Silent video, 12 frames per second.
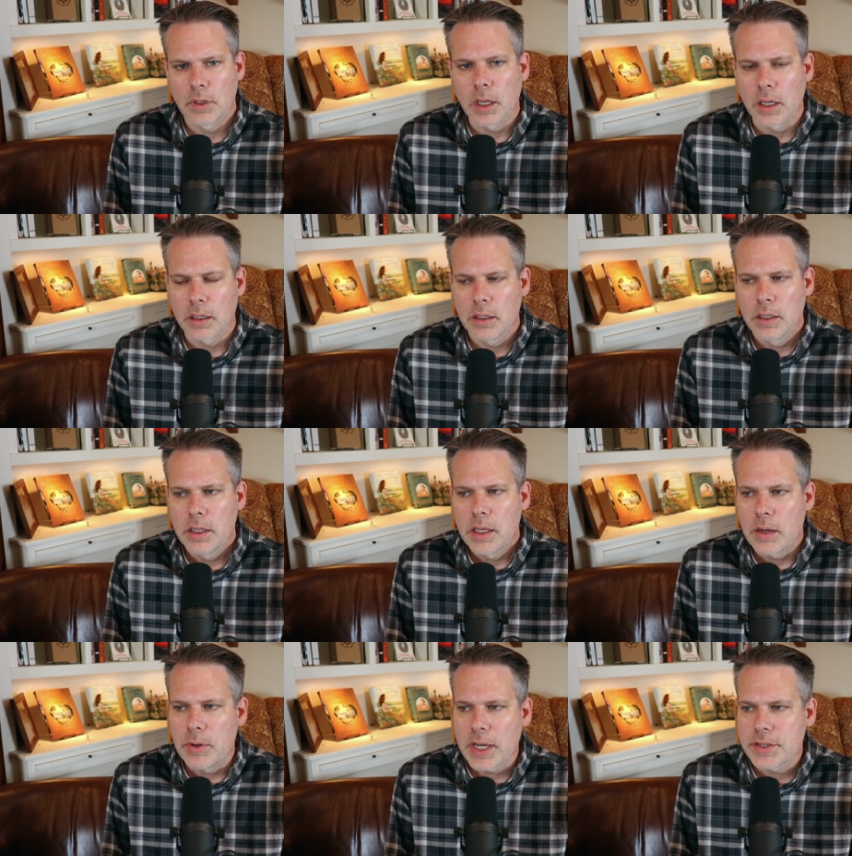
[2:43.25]
Yeah. And
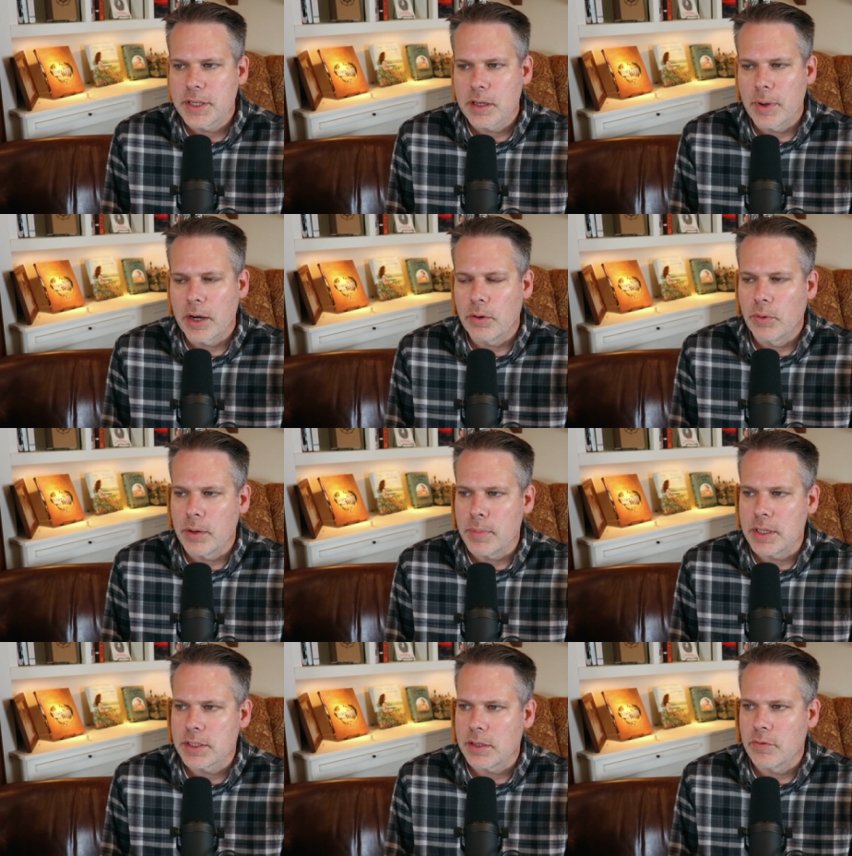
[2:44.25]
when you guys think about what it
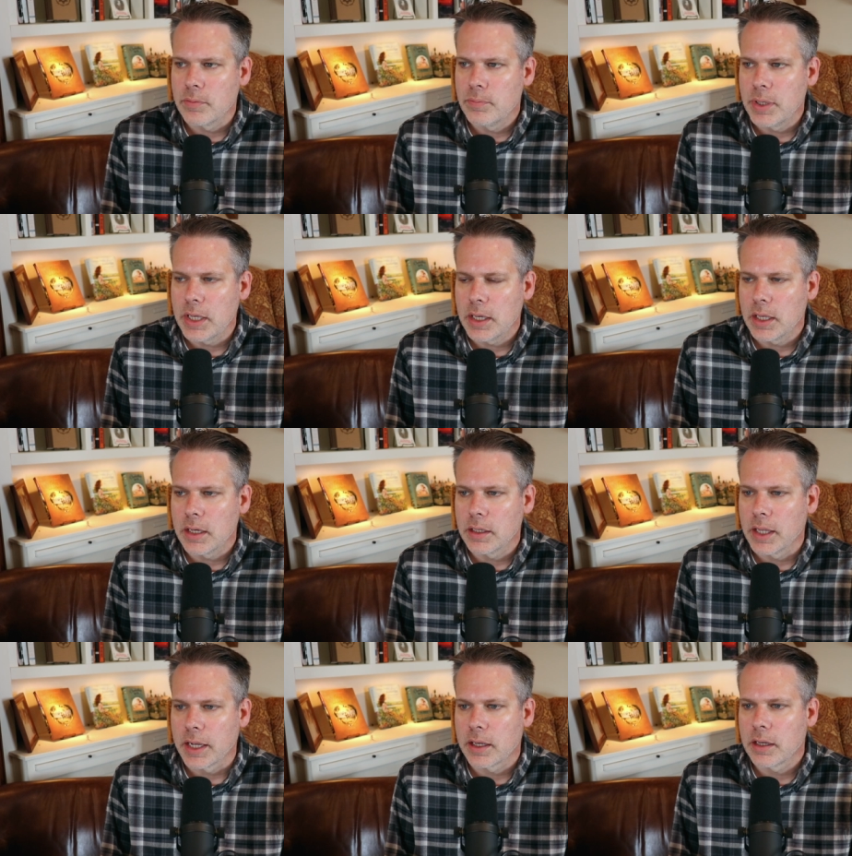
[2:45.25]
means to even be in,
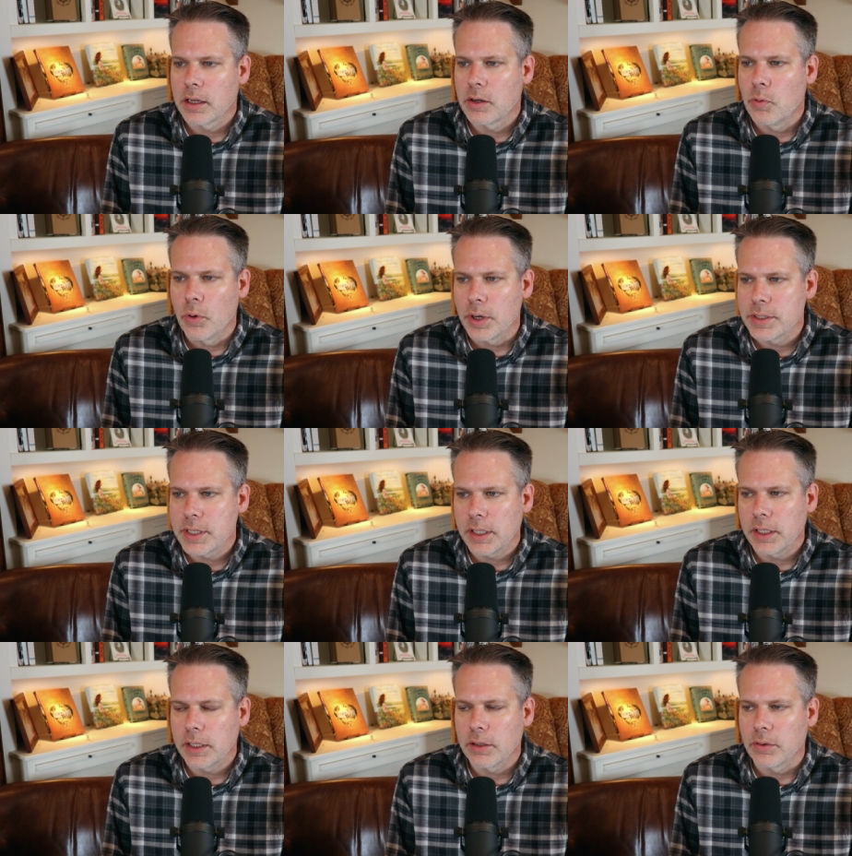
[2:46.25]
like,
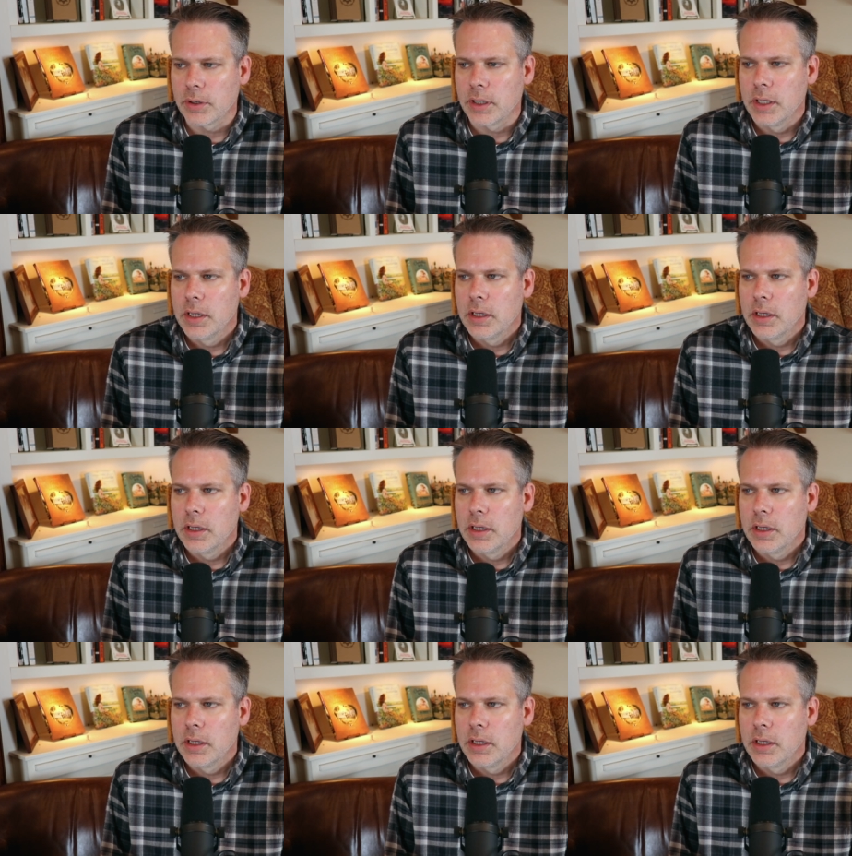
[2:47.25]
quarantine or